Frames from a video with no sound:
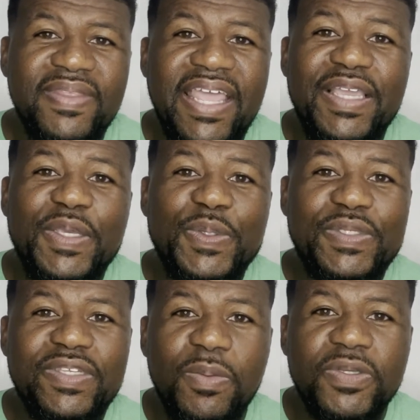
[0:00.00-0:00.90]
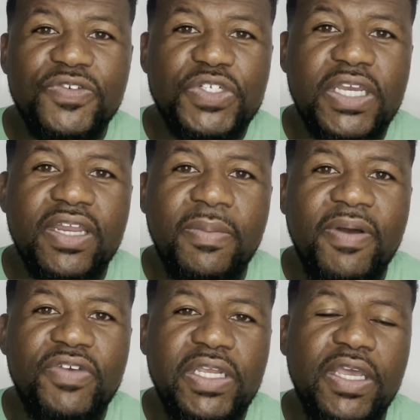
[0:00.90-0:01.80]
Thank you so much for checking out
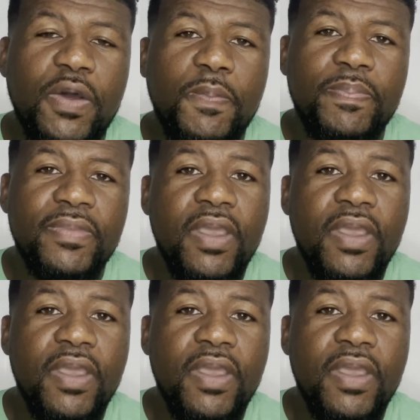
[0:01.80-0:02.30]
my video.